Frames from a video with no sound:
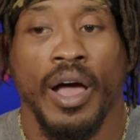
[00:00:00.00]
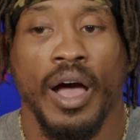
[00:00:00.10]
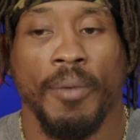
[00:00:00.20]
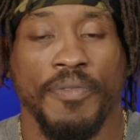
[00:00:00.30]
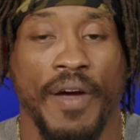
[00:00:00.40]

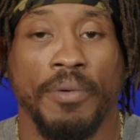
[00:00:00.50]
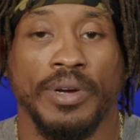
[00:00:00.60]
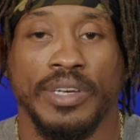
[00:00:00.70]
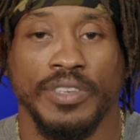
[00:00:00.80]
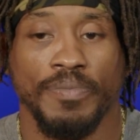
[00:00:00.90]
if I
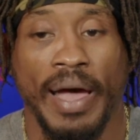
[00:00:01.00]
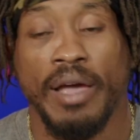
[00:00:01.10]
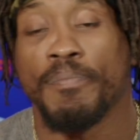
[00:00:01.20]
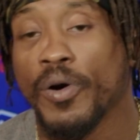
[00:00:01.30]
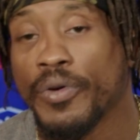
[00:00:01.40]
was my
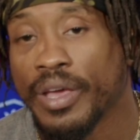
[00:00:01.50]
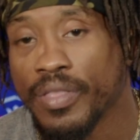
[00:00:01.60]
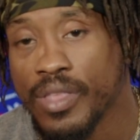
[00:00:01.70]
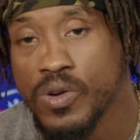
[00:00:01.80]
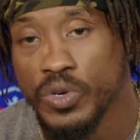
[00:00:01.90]
opponent
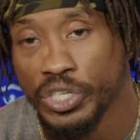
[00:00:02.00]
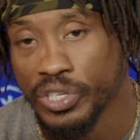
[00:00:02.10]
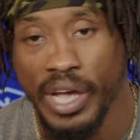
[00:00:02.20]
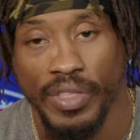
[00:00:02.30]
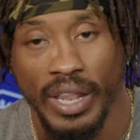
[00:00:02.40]
who just
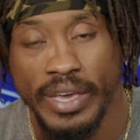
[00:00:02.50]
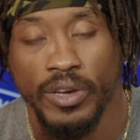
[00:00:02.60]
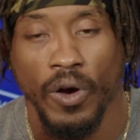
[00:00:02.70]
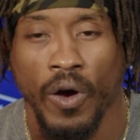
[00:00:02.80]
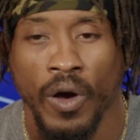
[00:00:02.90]
got the late
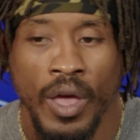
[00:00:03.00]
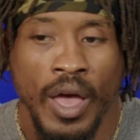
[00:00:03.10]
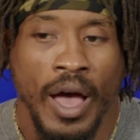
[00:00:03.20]
call.